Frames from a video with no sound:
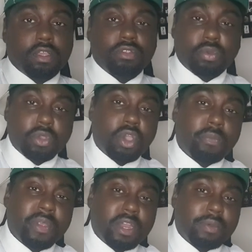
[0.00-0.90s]
So we've got
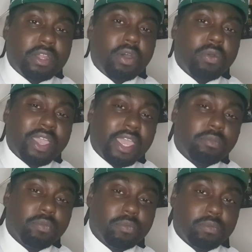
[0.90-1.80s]
to play them on our own
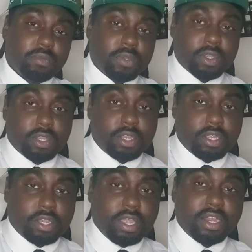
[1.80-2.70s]
game.
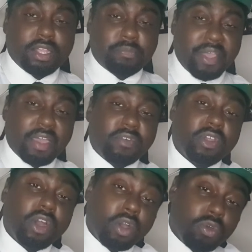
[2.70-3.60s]
And that's by having
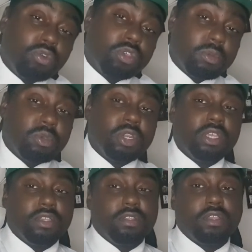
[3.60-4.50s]
our own
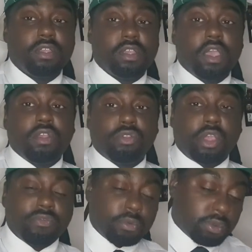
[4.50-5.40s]
communities. So
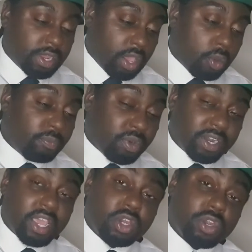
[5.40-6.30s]
if you want to help bring
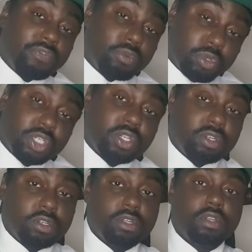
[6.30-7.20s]
that into
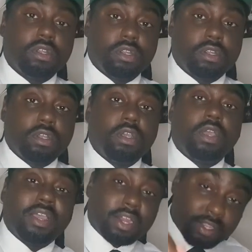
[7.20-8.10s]
fruition,
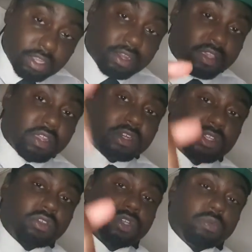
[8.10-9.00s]
click the link in the
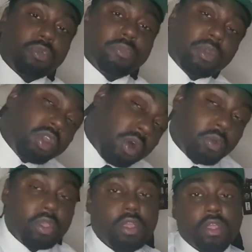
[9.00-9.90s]
description box
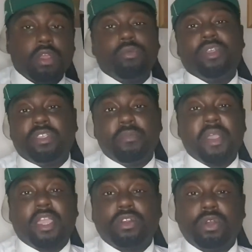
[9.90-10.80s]
below where it says
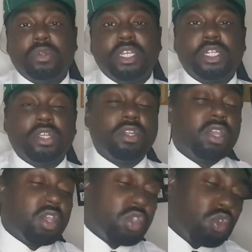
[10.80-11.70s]
make a donation.
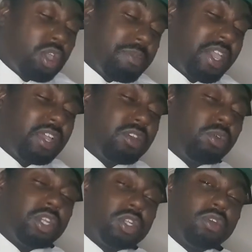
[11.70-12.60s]
You can make a
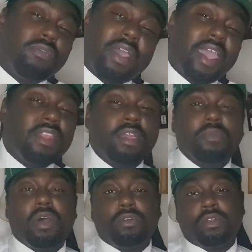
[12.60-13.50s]
donation of any
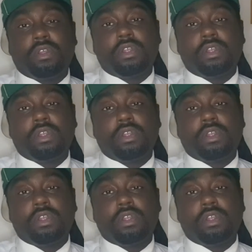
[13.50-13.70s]
amount,